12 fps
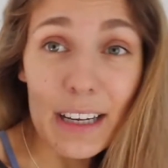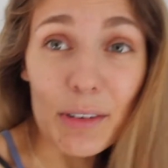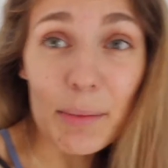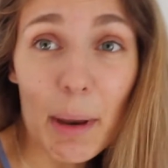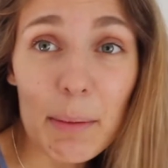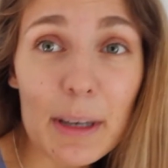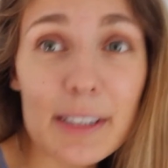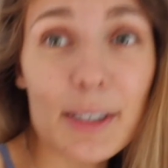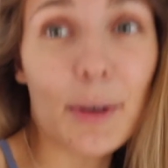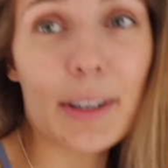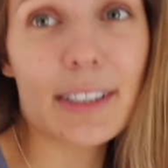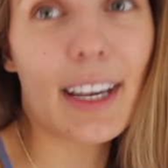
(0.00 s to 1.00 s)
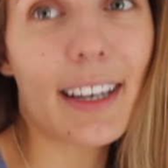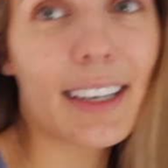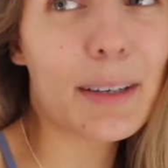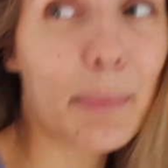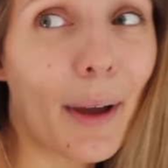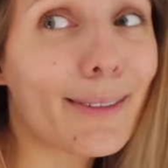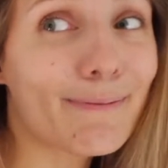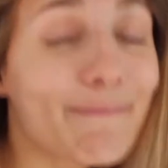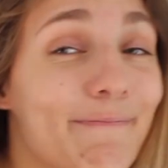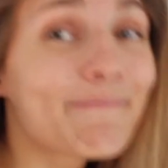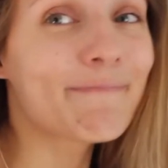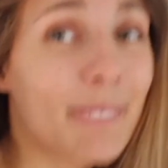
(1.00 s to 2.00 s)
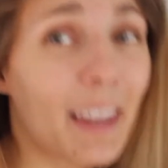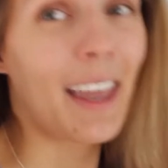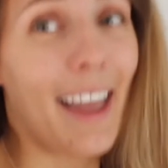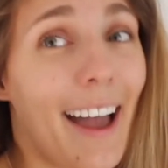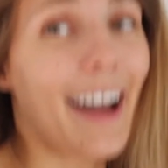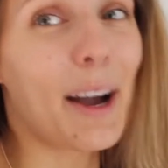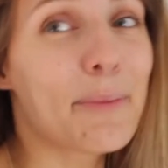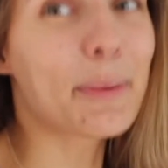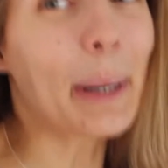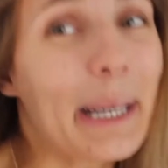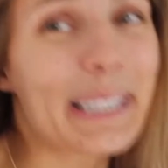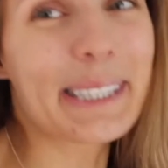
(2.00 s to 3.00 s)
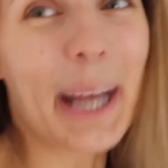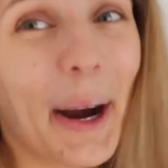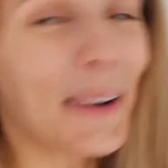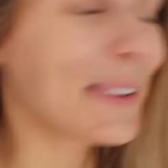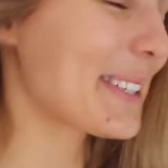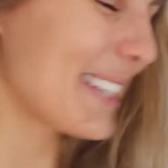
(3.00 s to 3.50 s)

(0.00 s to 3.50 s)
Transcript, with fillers: would make me so excited, but I'm pretty stoked.